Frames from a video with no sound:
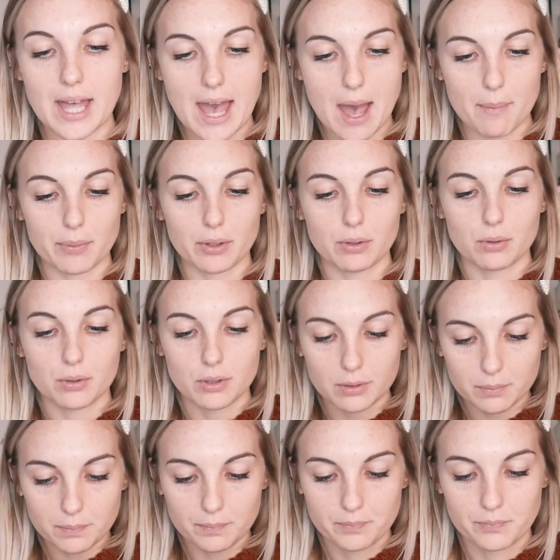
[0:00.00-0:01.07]
app
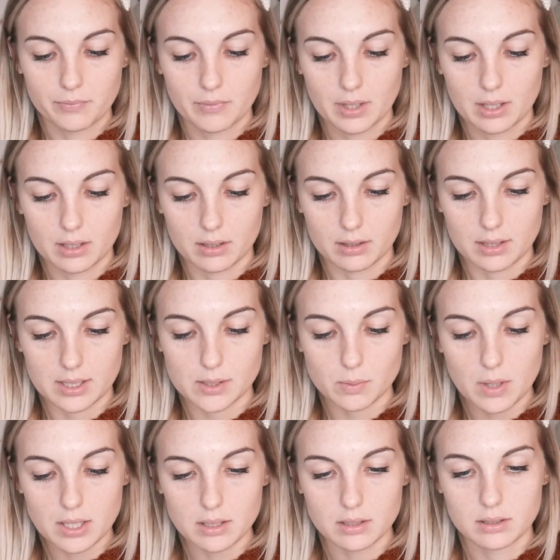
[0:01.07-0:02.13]
Uno, this
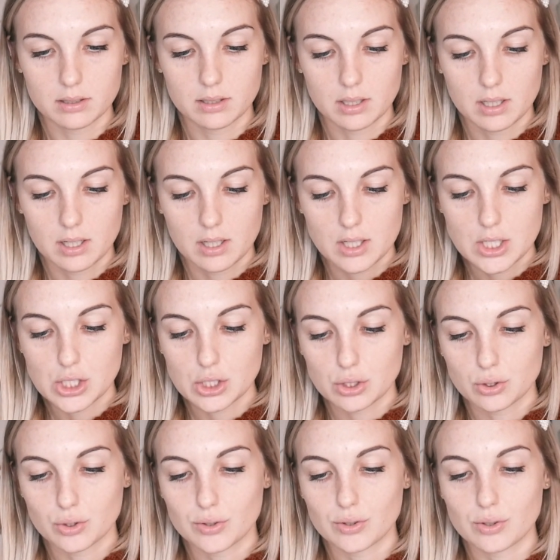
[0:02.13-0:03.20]
one,
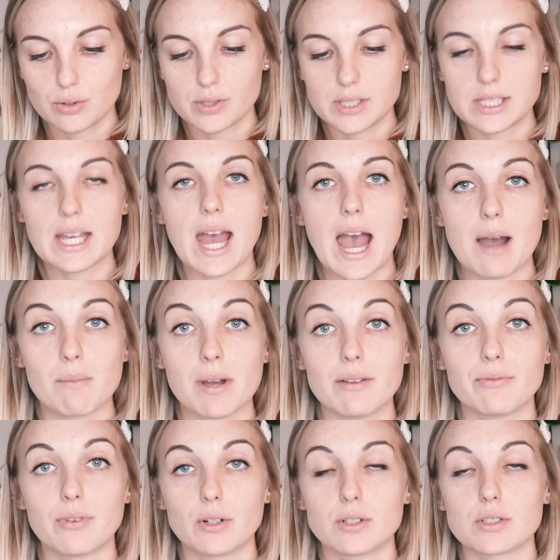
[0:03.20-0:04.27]
to see how
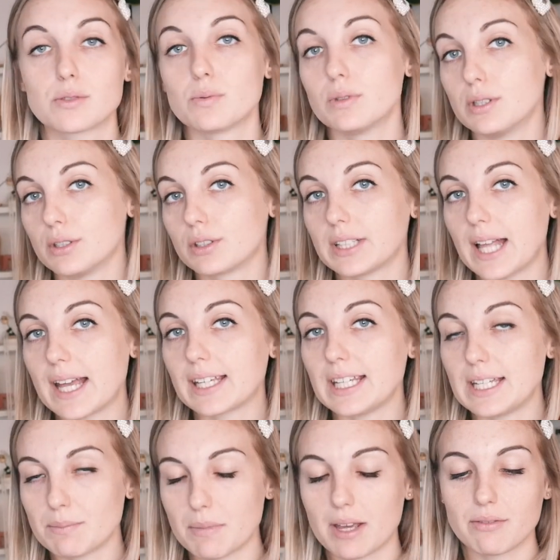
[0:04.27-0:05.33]
my photos will look
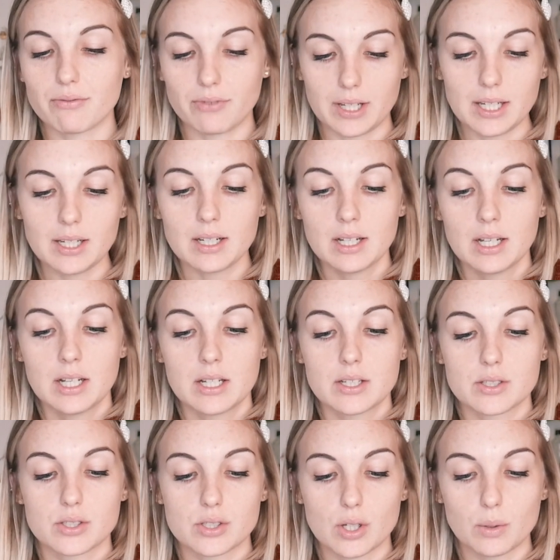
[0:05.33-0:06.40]
like in my feed.
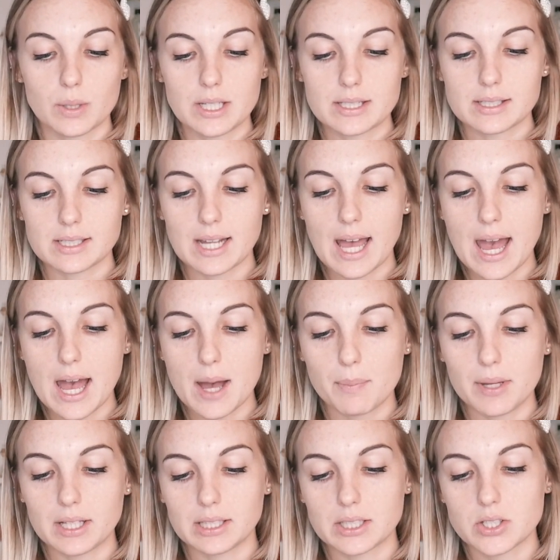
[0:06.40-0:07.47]
So it's an
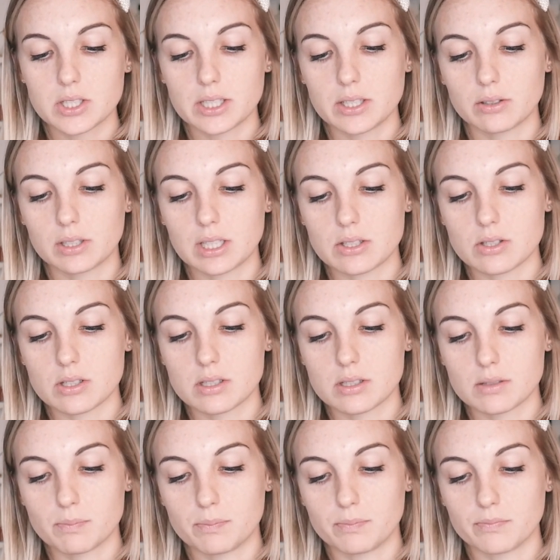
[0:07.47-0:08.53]
app and literally you can just
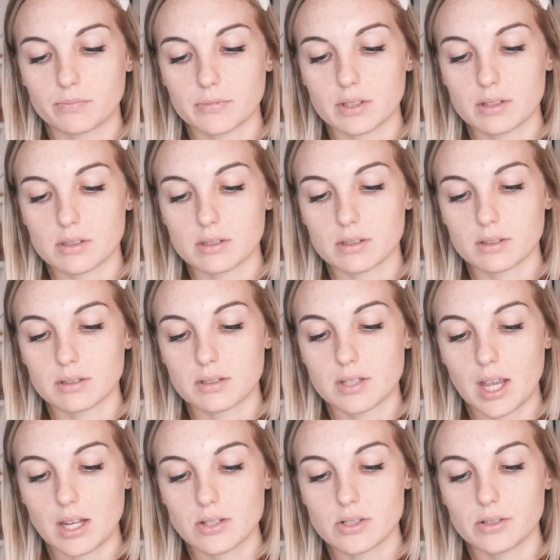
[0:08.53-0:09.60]

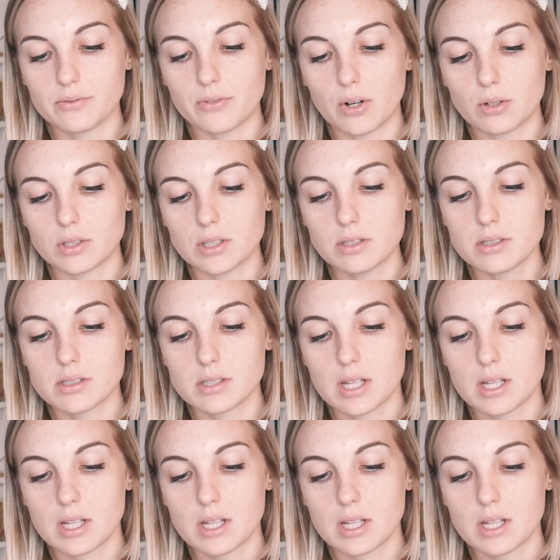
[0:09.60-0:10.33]
change your photos